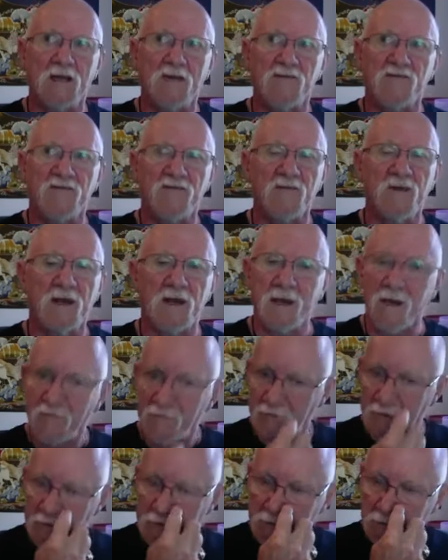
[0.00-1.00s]
For many
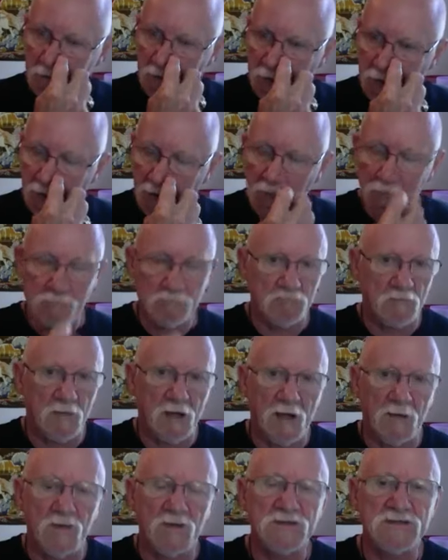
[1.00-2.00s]
of us,
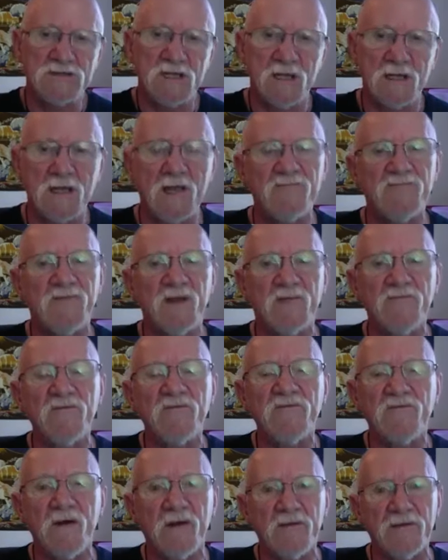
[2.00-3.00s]
I would say they've never
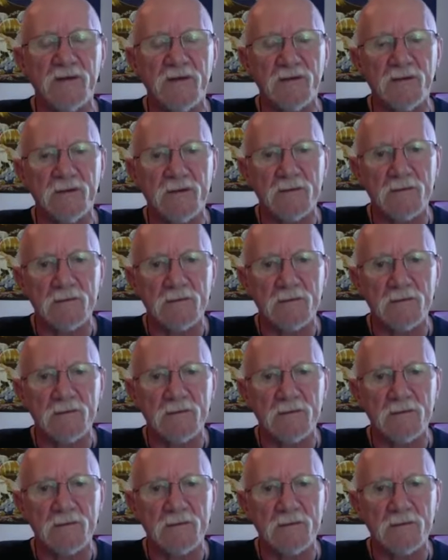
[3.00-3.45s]
felt it,